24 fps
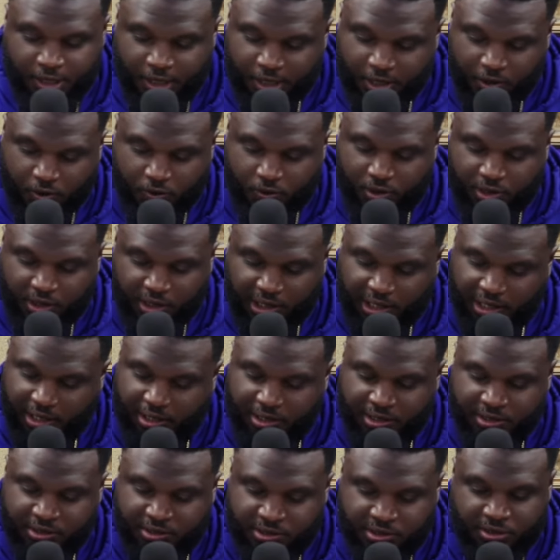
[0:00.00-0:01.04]
gonna click
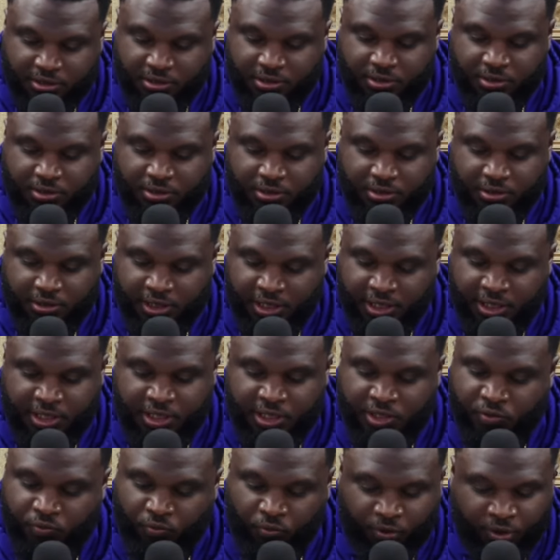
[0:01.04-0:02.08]
until it get
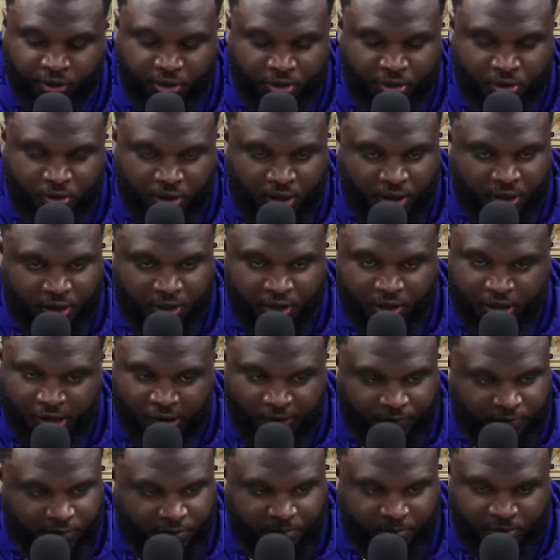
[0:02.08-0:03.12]
real
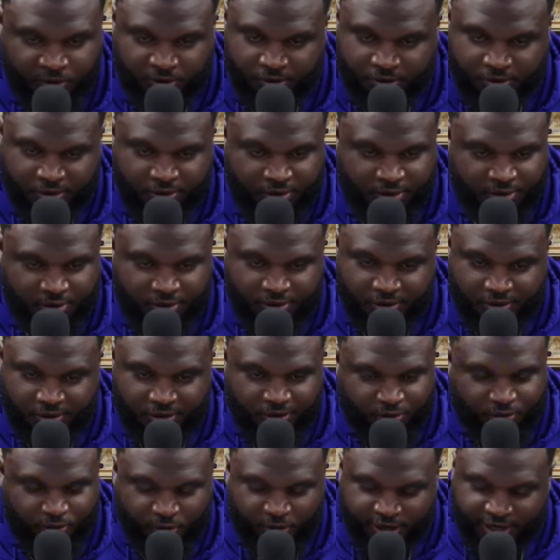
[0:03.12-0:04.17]
uncomfortable
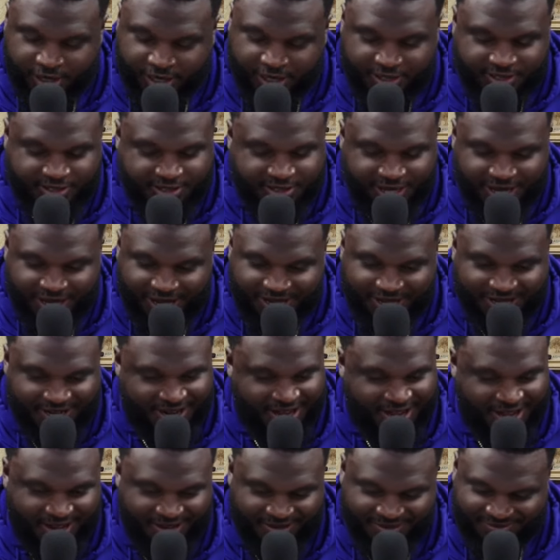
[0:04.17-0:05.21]
where they stand
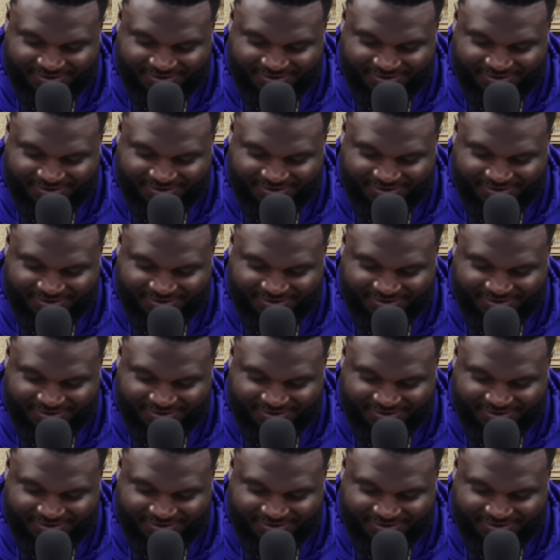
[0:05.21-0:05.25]
at.